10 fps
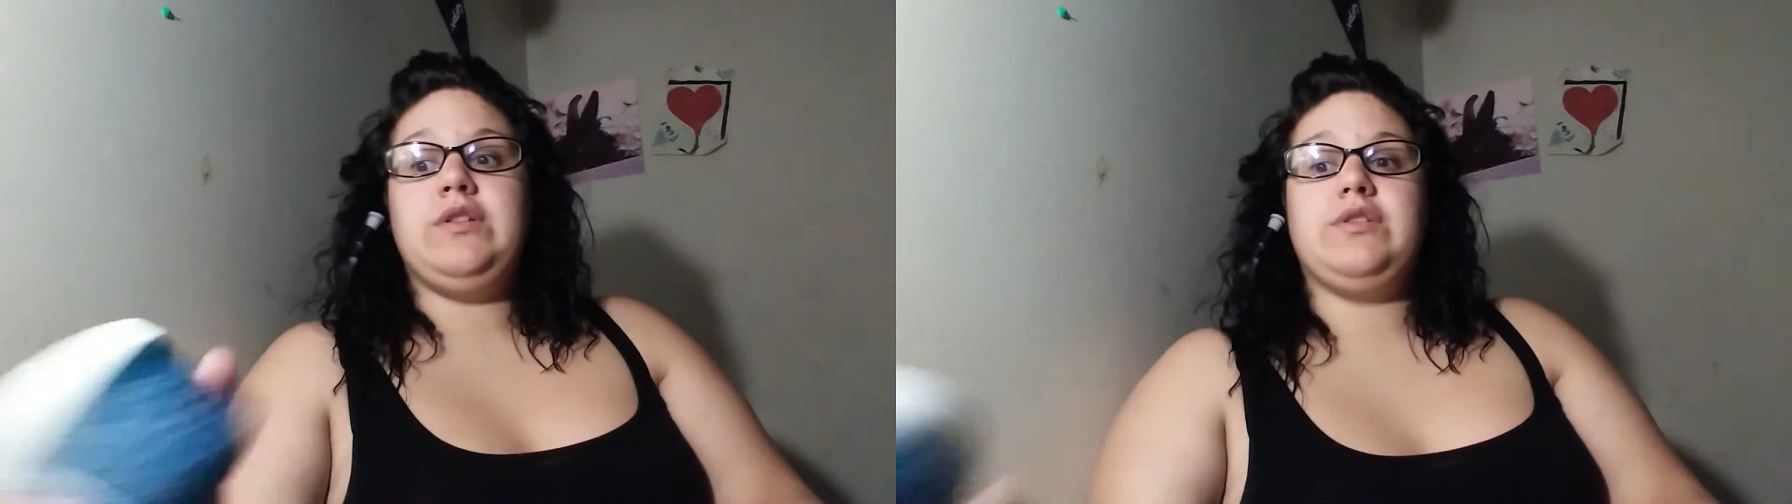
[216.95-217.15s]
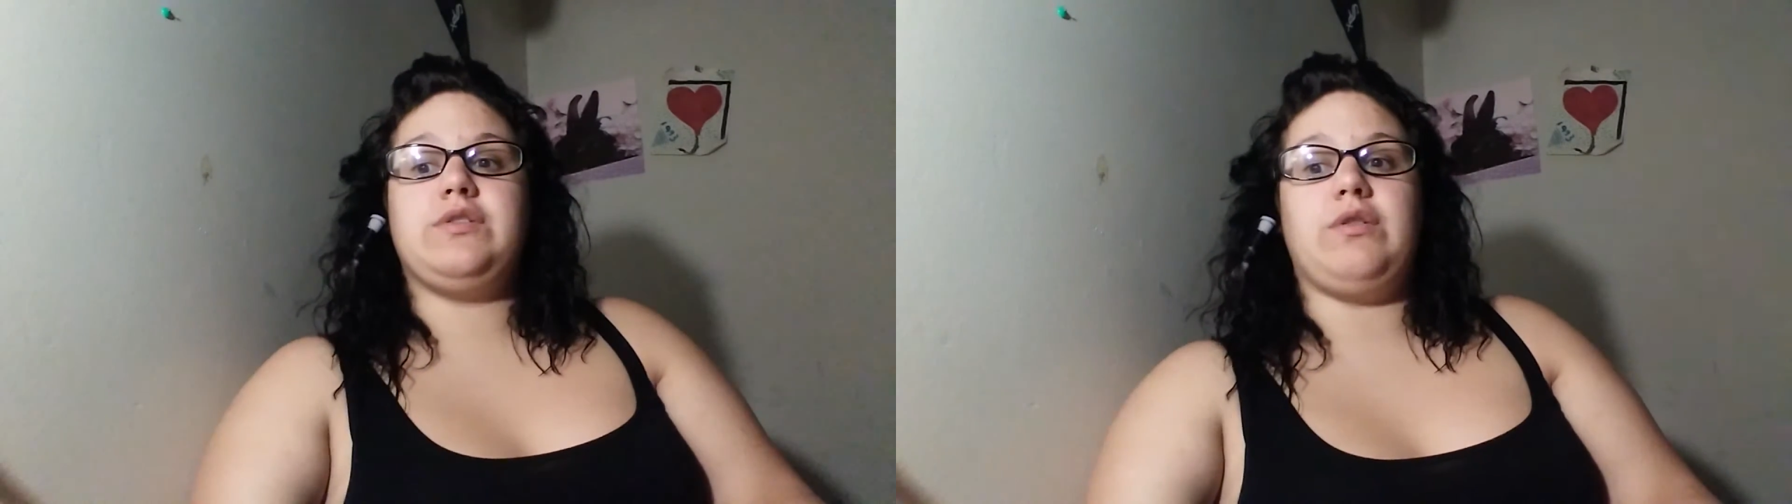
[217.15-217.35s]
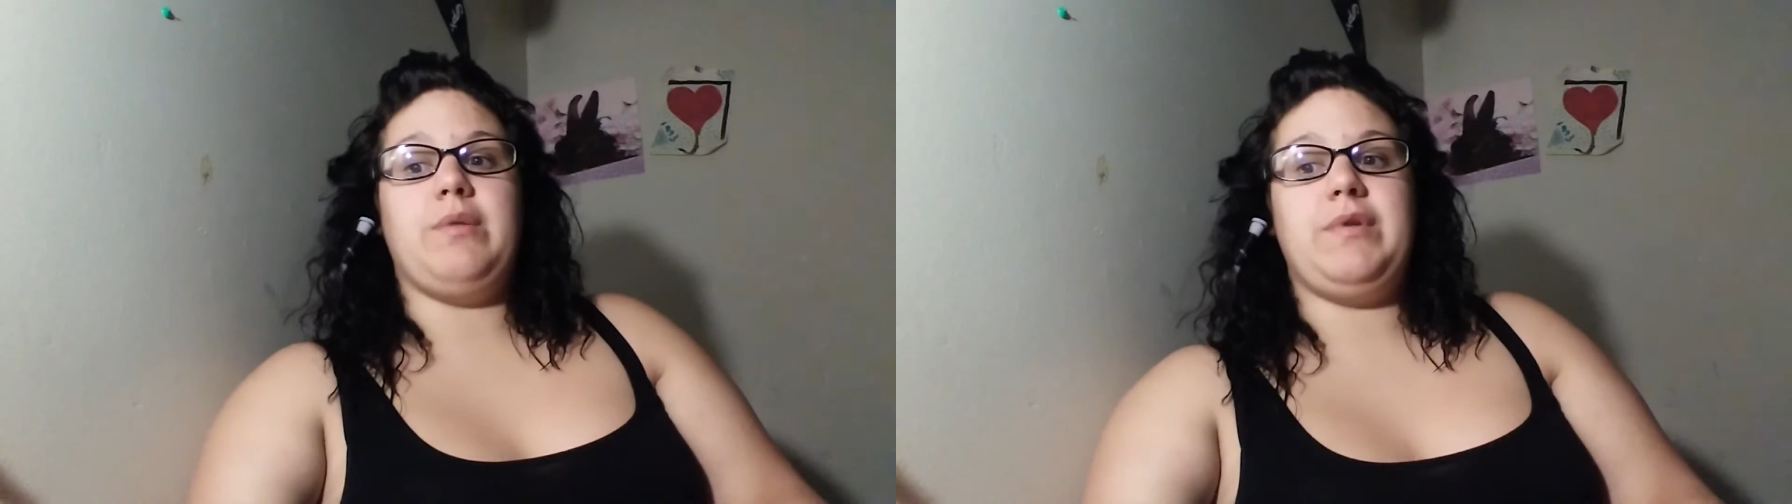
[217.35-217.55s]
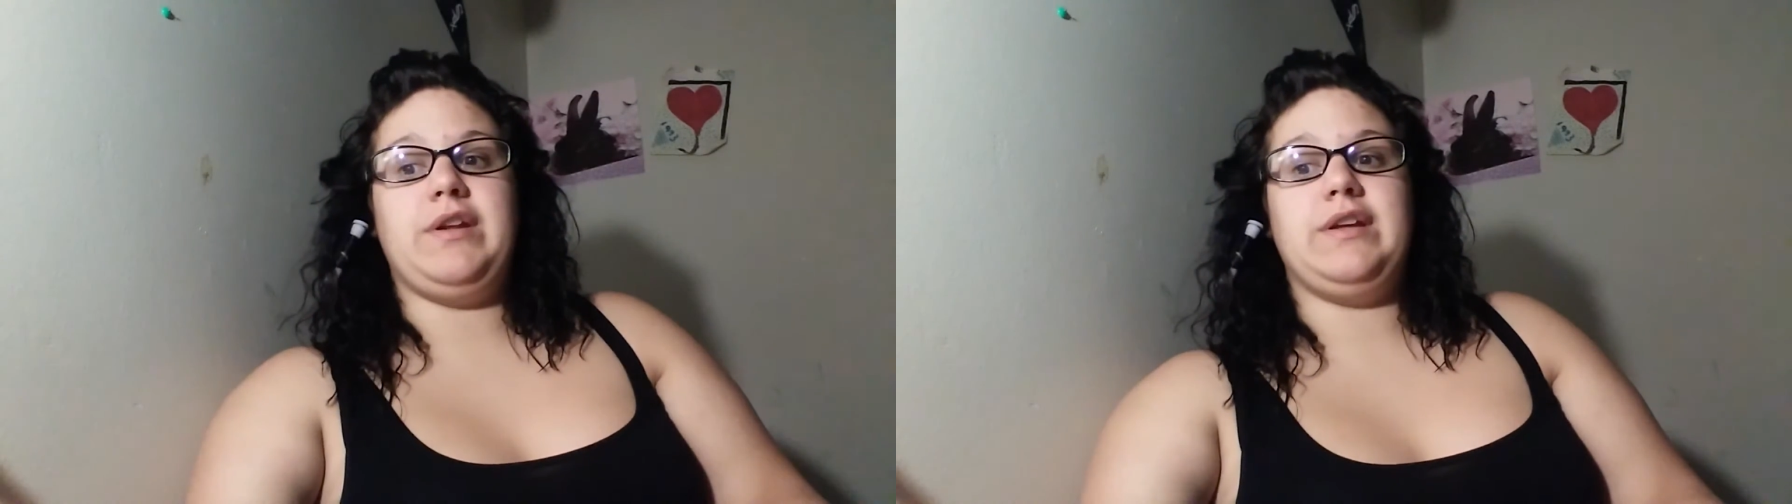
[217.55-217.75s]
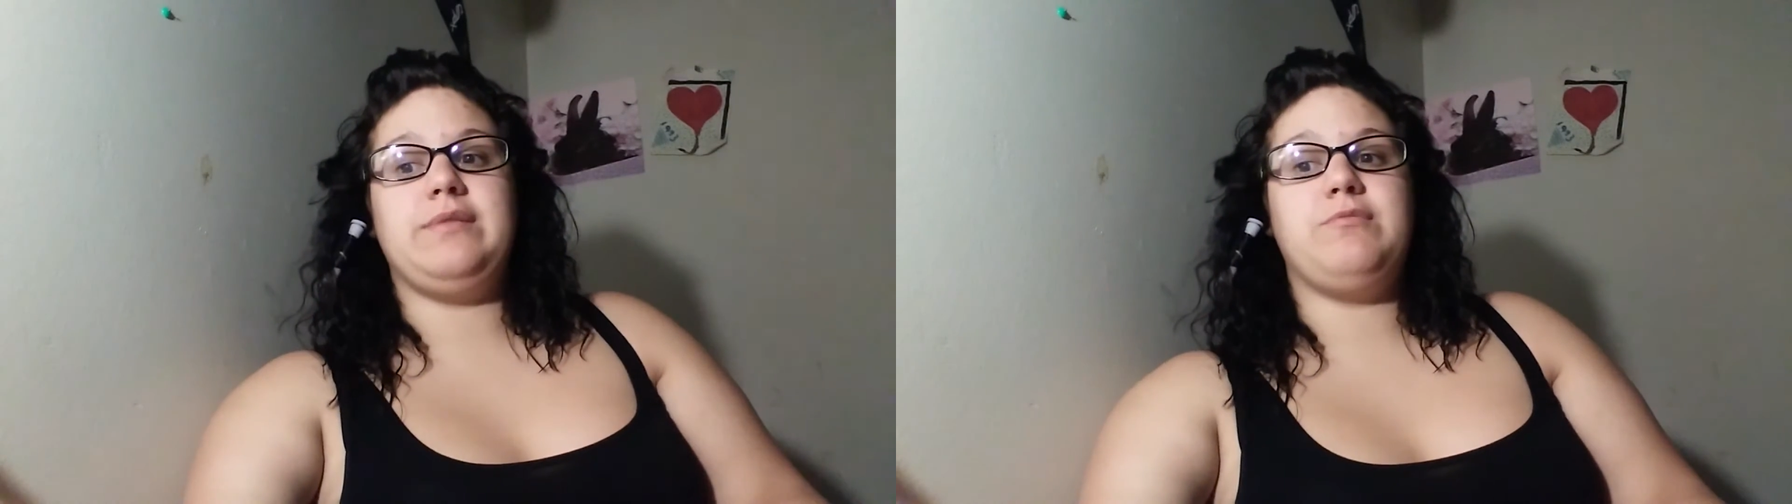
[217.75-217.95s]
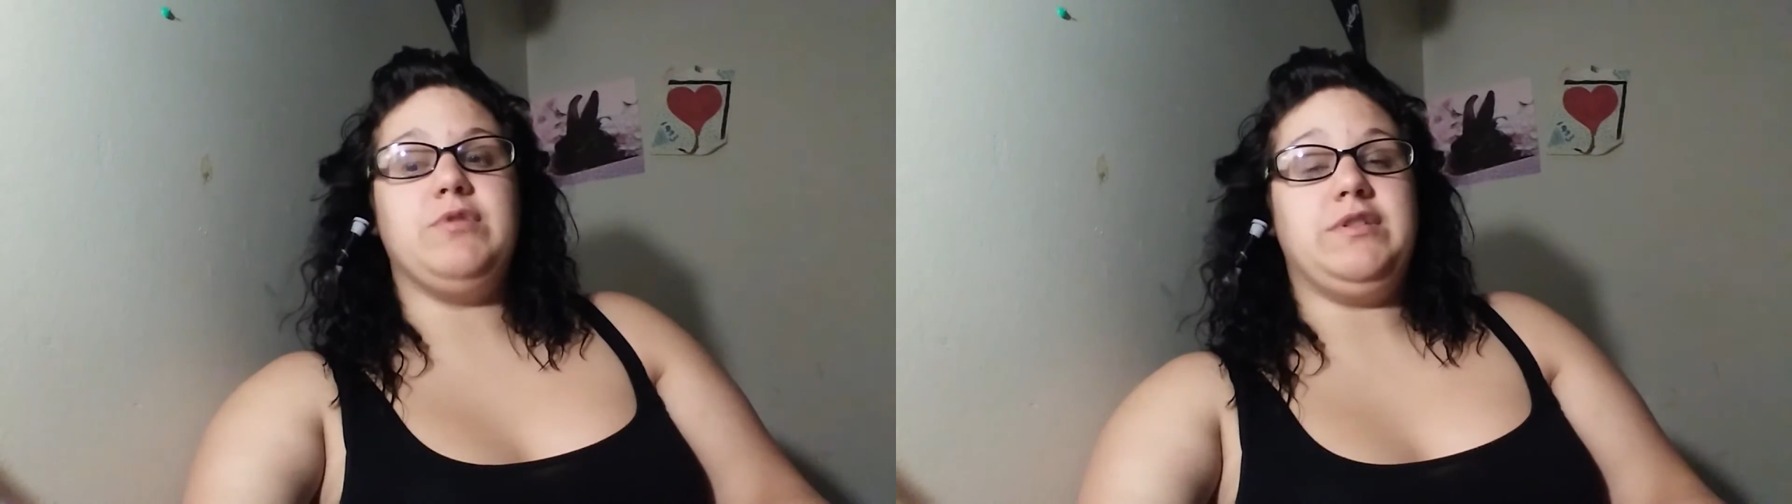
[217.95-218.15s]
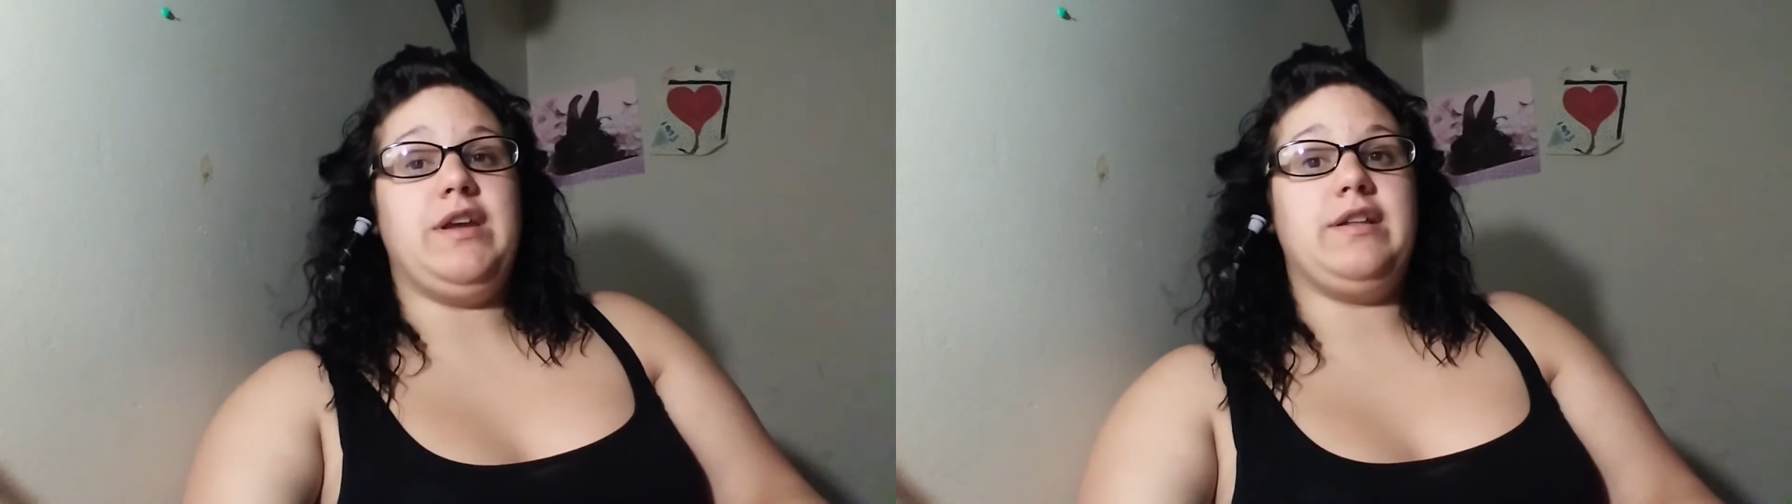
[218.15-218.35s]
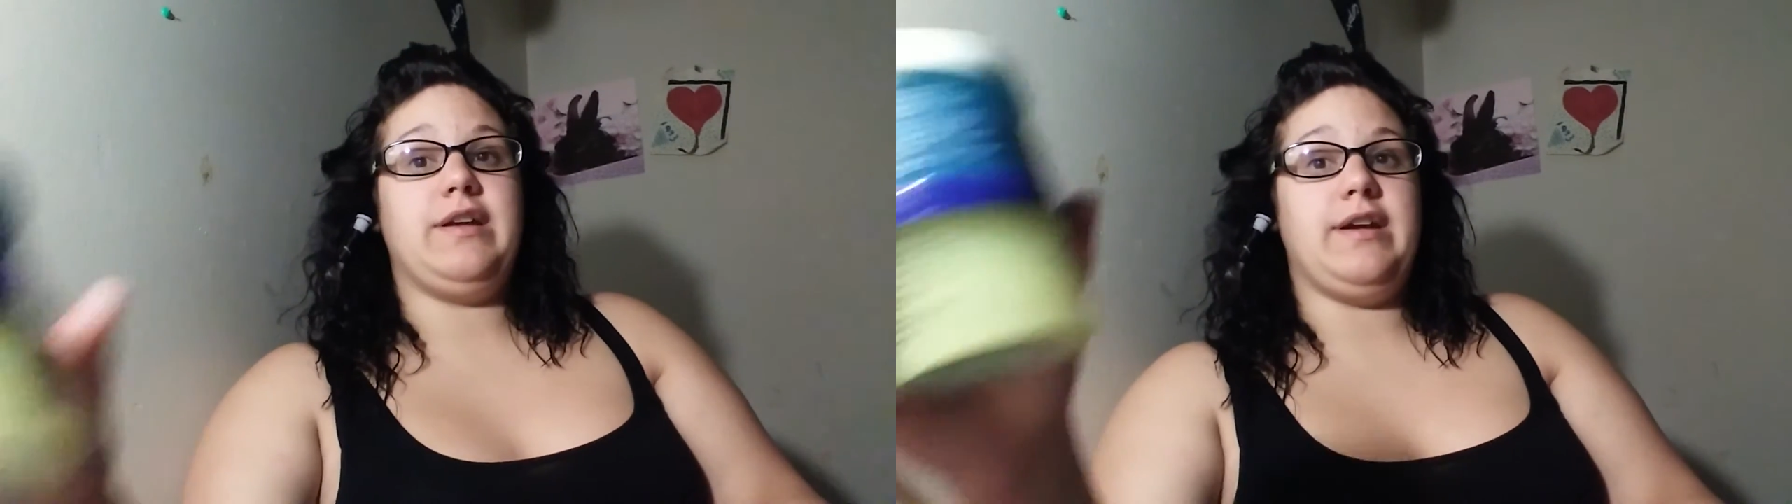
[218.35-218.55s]
So, I mean, it would
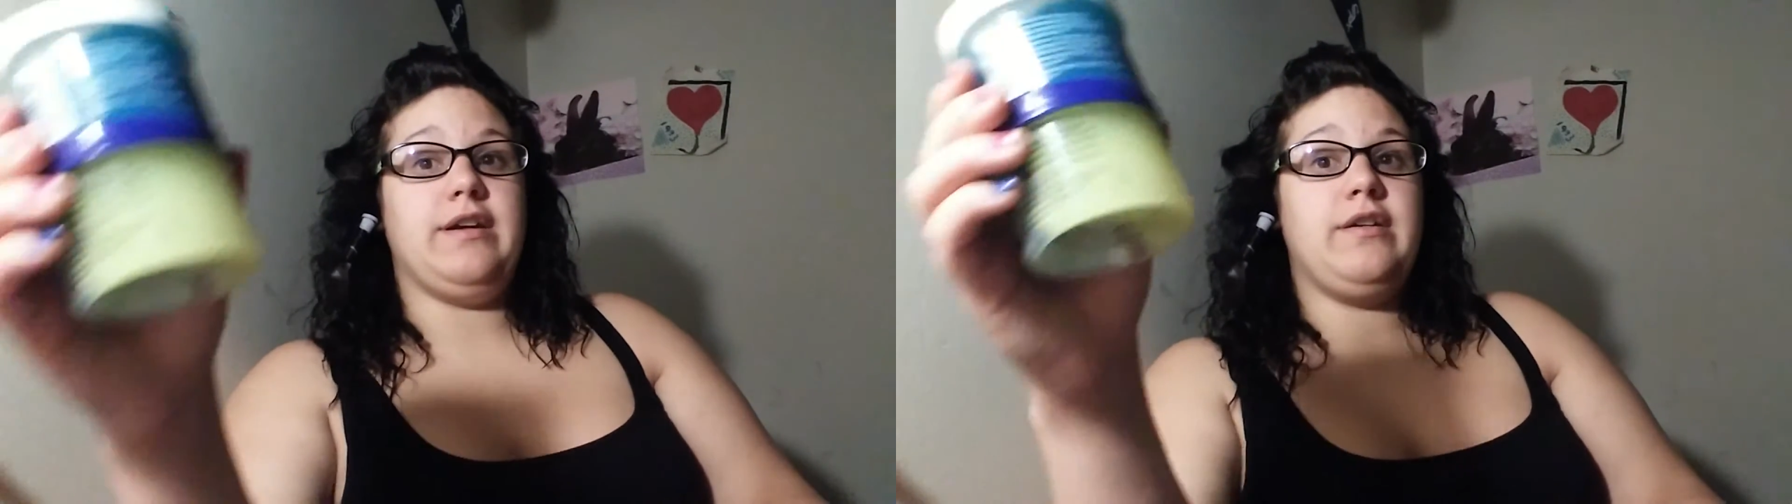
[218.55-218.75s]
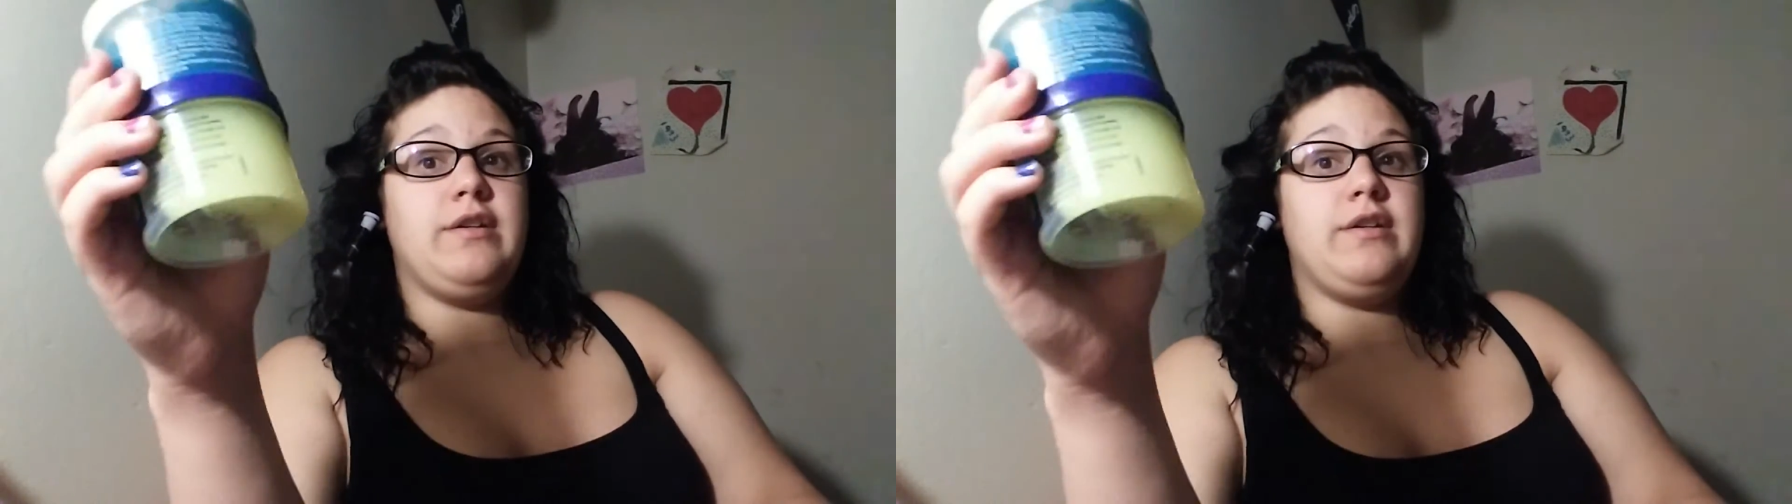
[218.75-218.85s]
take like